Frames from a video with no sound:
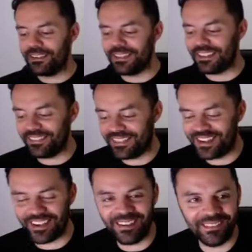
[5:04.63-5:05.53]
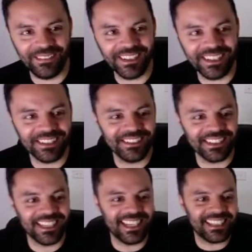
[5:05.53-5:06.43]
I've got one of those
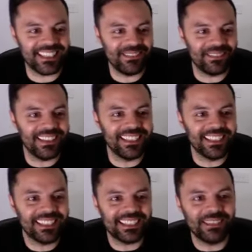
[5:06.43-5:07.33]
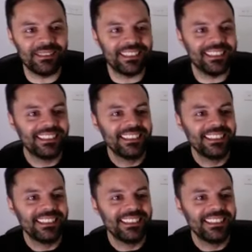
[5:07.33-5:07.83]
nasty feelings coming.